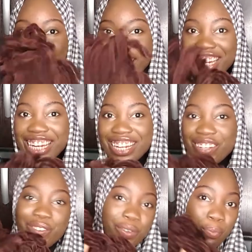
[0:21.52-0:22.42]
really
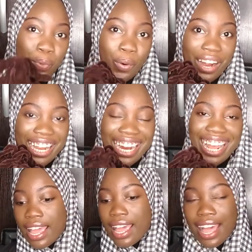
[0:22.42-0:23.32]
good bun,
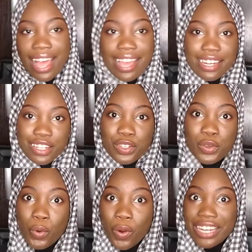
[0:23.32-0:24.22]
and
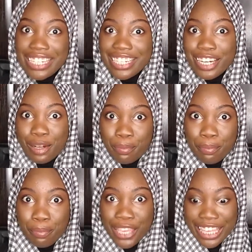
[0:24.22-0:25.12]
your hijab
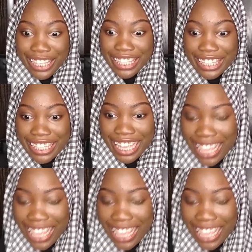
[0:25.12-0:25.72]
pins